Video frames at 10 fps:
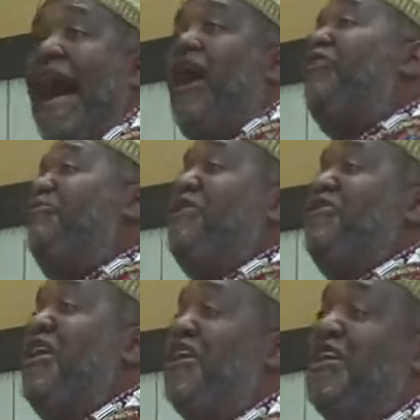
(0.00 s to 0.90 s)
I don't be
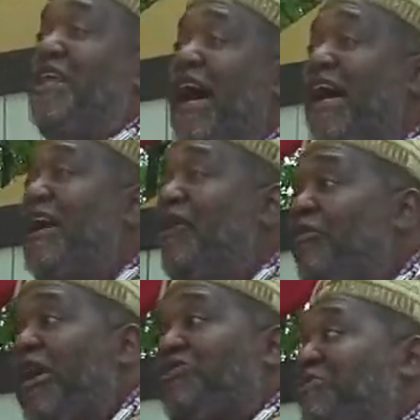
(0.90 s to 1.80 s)
thinking a
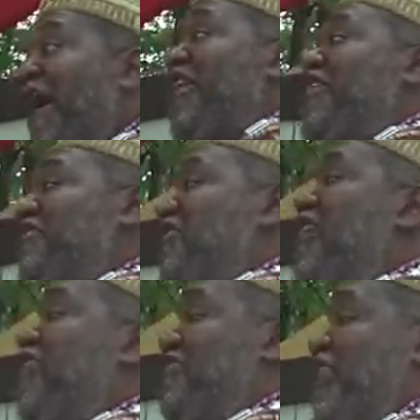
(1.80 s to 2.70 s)
lot. Waste my energy
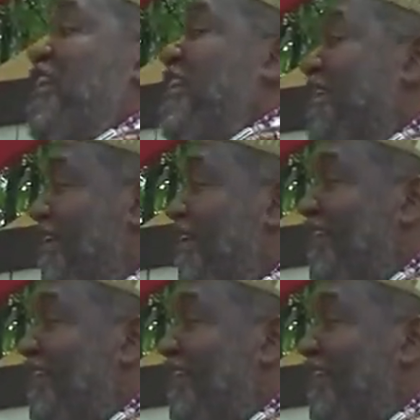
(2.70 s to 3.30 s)
on thinking.